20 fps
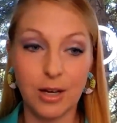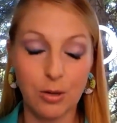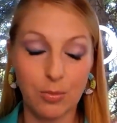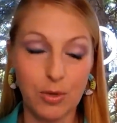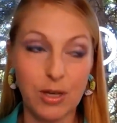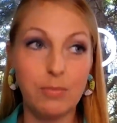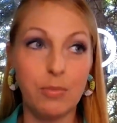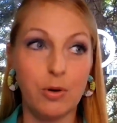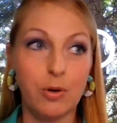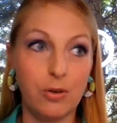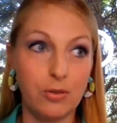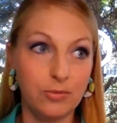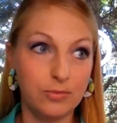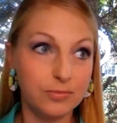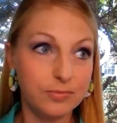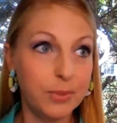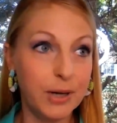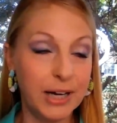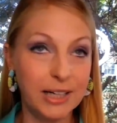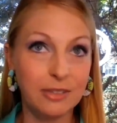their people.
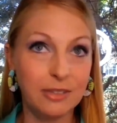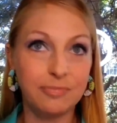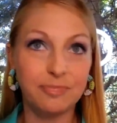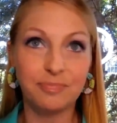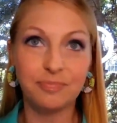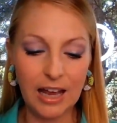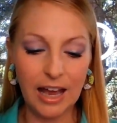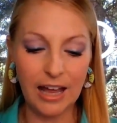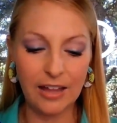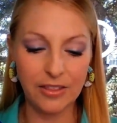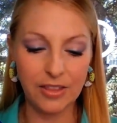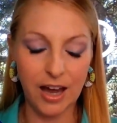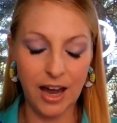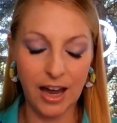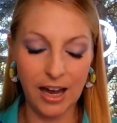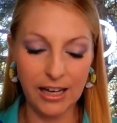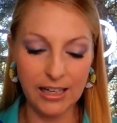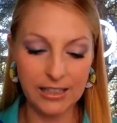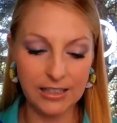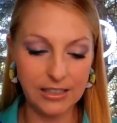But at the
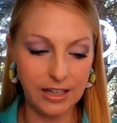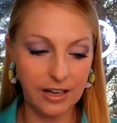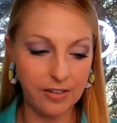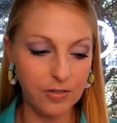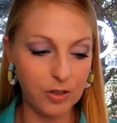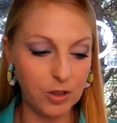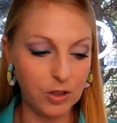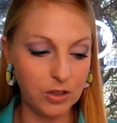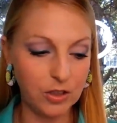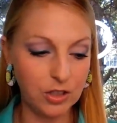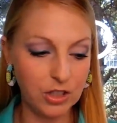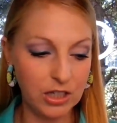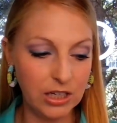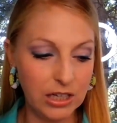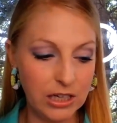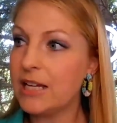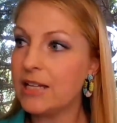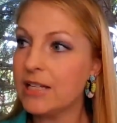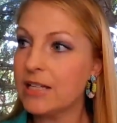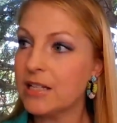highest level,
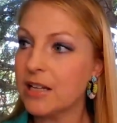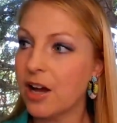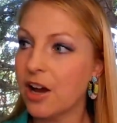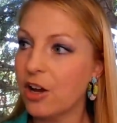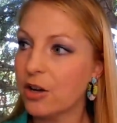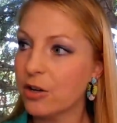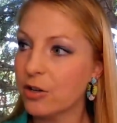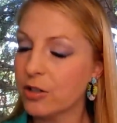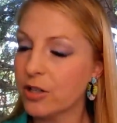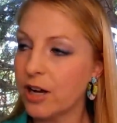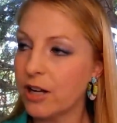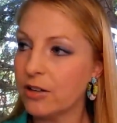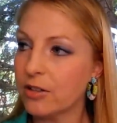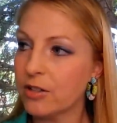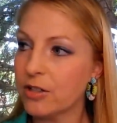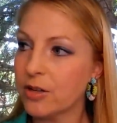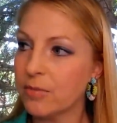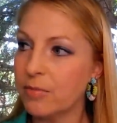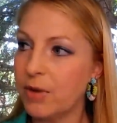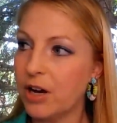it's
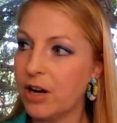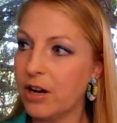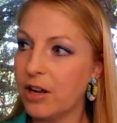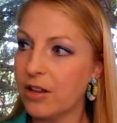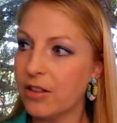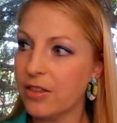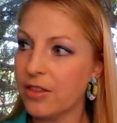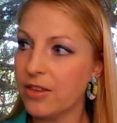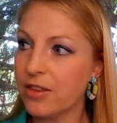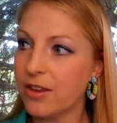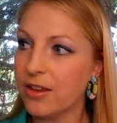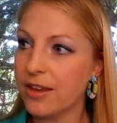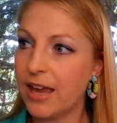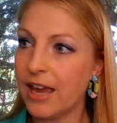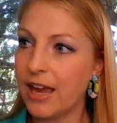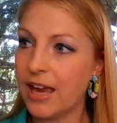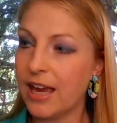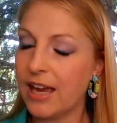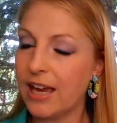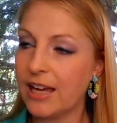$100 a month
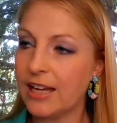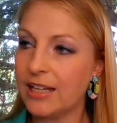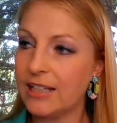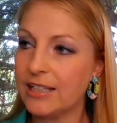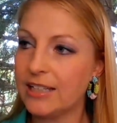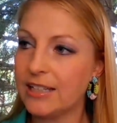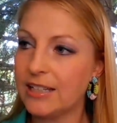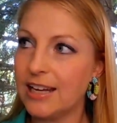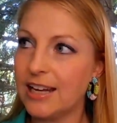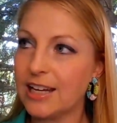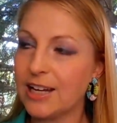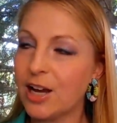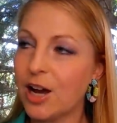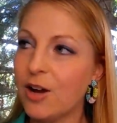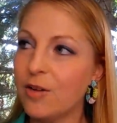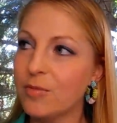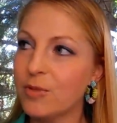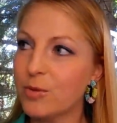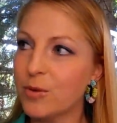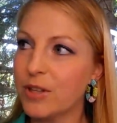and it
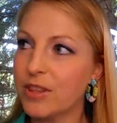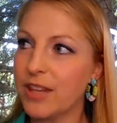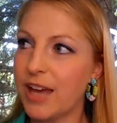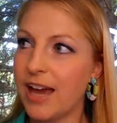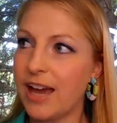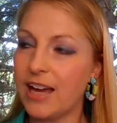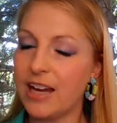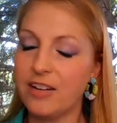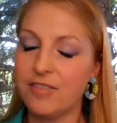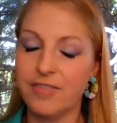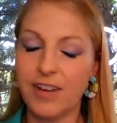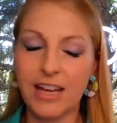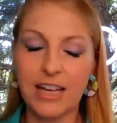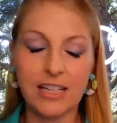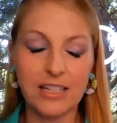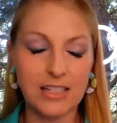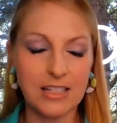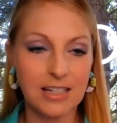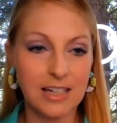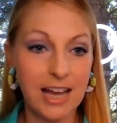comes with that
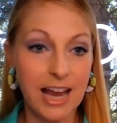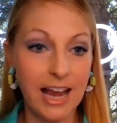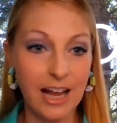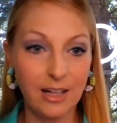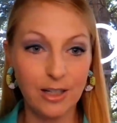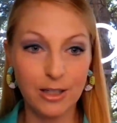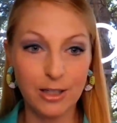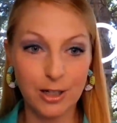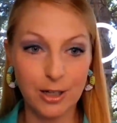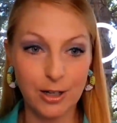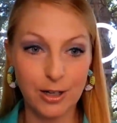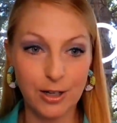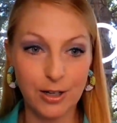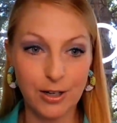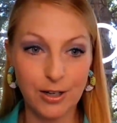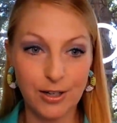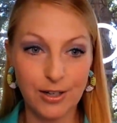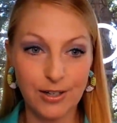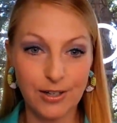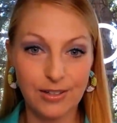advanced
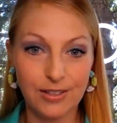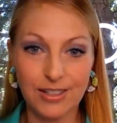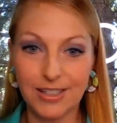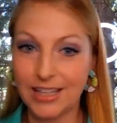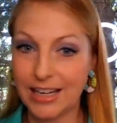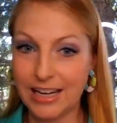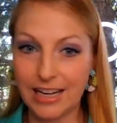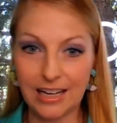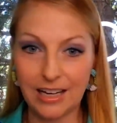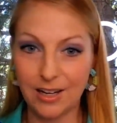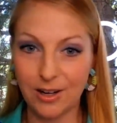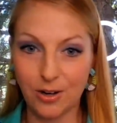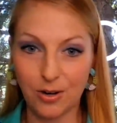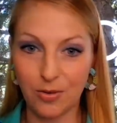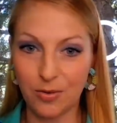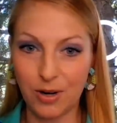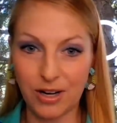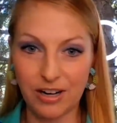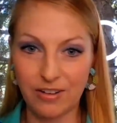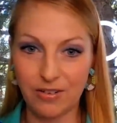calendar sync
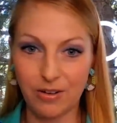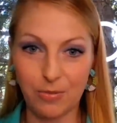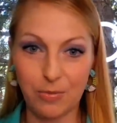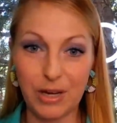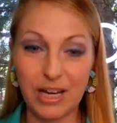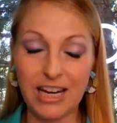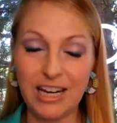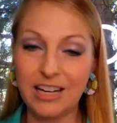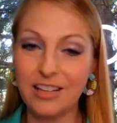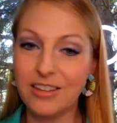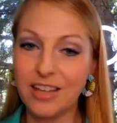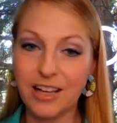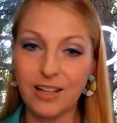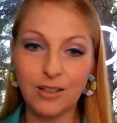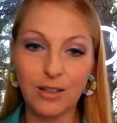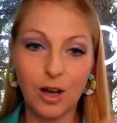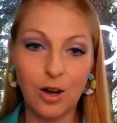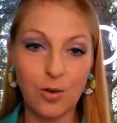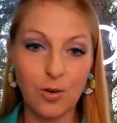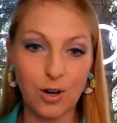or whatever. But
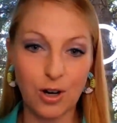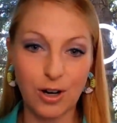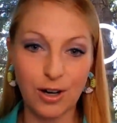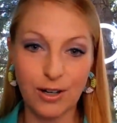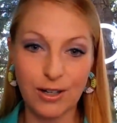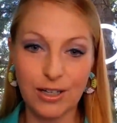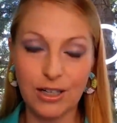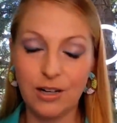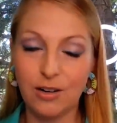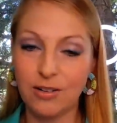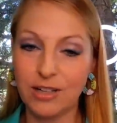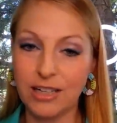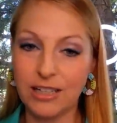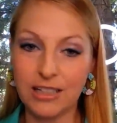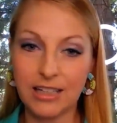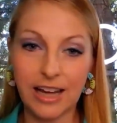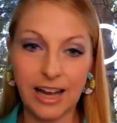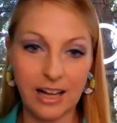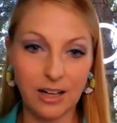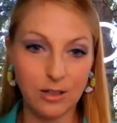anything lower, you don't get
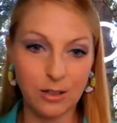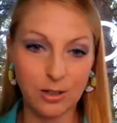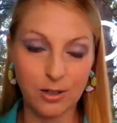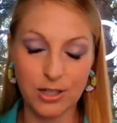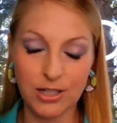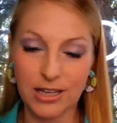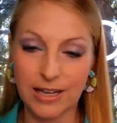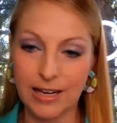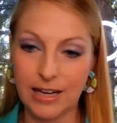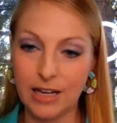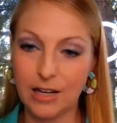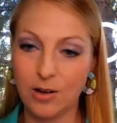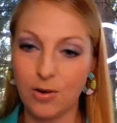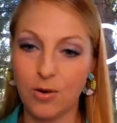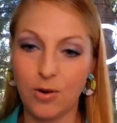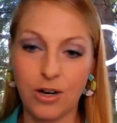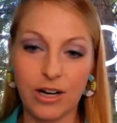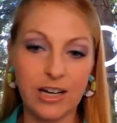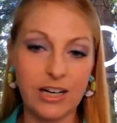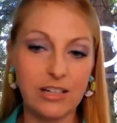the calendar sync,
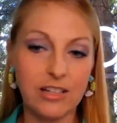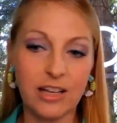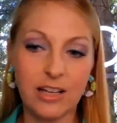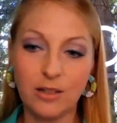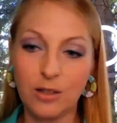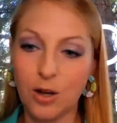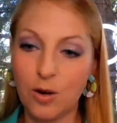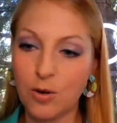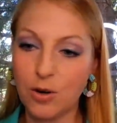or anything